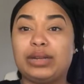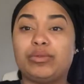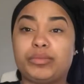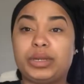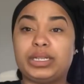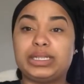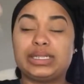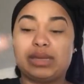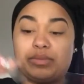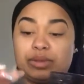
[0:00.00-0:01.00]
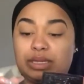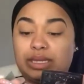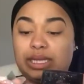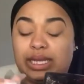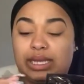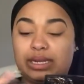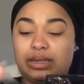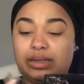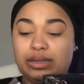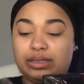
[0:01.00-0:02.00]
in with putting the tape on the lid.
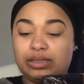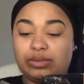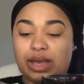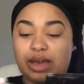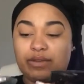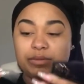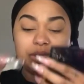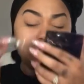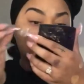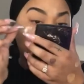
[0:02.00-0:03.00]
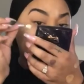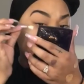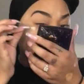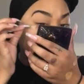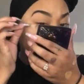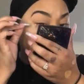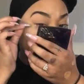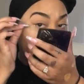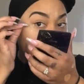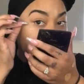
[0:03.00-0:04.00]
So we have our piece of tape cut. We're
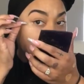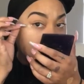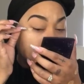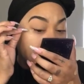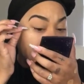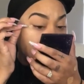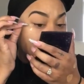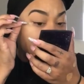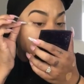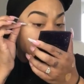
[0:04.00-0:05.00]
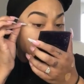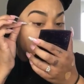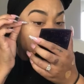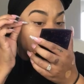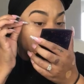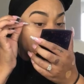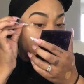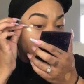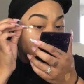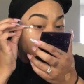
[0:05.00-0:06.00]
gonna go right in here in the inner
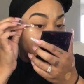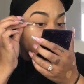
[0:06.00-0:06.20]
corner.